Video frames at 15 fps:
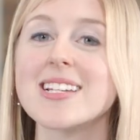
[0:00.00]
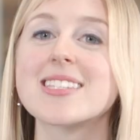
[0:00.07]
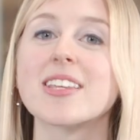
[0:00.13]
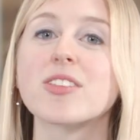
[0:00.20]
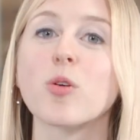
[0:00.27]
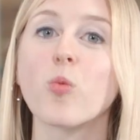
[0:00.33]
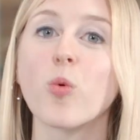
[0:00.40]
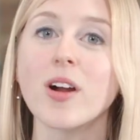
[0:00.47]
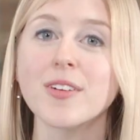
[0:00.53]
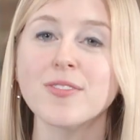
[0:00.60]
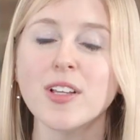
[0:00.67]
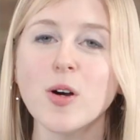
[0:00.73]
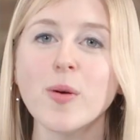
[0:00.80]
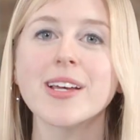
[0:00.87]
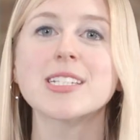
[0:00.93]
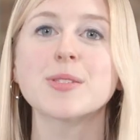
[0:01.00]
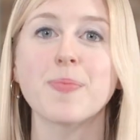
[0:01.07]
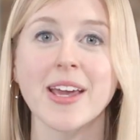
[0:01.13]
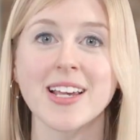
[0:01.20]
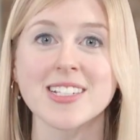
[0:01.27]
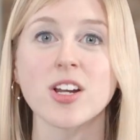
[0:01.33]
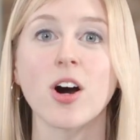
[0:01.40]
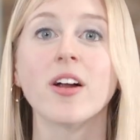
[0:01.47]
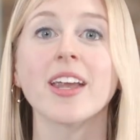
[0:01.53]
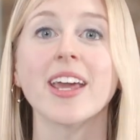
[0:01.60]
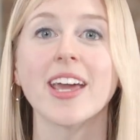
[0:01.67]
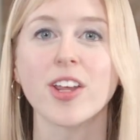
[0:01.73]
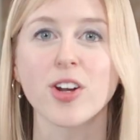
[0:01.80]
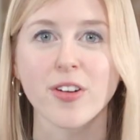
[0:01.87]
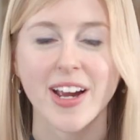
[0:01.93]
is that the workflow is based on
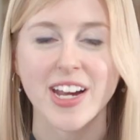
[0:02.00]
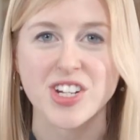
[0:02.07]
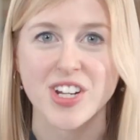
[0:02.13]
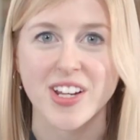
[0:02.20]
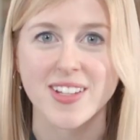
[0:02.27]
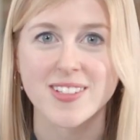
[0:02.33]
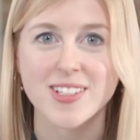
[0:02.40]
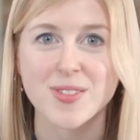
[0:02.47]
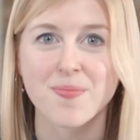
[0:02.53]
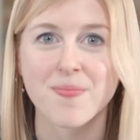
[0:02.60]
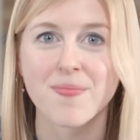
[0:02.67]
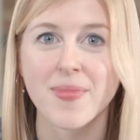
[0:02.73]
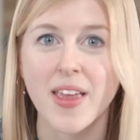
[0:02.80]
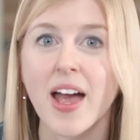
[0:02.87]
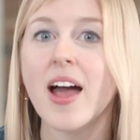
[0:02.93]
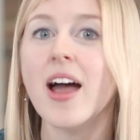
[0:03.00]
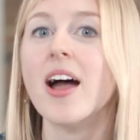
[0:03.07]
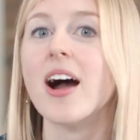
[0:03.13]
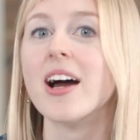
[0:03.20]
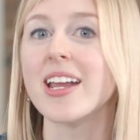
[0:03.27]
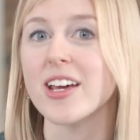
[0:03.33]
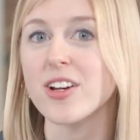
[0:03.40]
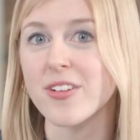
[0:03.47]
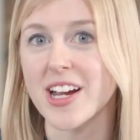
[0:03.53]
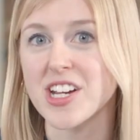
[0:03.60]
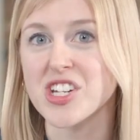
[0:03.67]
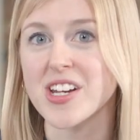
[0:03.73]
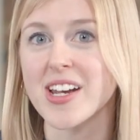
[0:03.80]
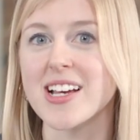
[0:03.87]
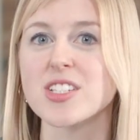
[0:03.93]
iterations. An
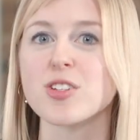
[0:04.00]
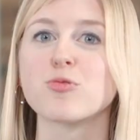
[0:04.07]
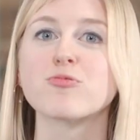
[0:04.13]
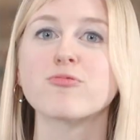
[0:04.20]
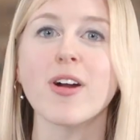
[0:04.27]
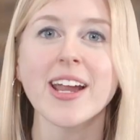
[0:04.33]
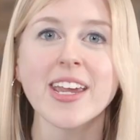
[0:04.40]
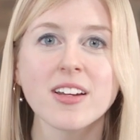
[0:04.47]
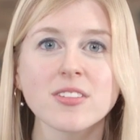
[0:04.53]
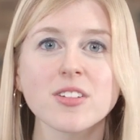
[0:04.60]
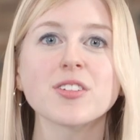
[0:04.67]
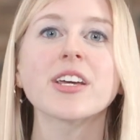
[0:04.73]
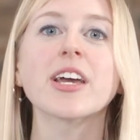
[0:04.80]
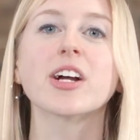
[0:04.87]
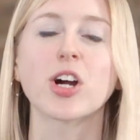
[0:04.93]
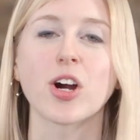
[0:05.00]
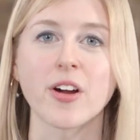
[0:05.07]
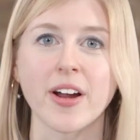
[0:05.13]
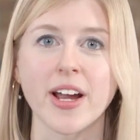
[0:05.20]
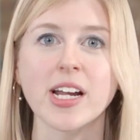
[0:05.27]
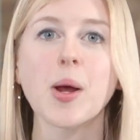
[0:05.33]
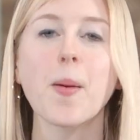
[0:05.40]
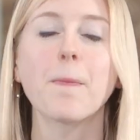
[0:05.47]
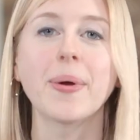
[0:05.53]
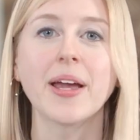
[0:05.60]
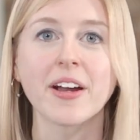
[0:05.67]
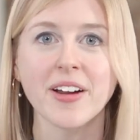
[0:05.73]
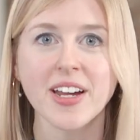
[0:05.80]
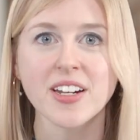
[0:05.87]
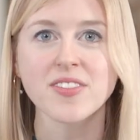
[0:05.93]
iteration is a regularly occurring
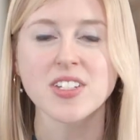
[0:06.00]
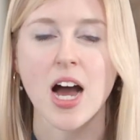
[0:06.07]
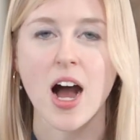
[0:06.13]
period of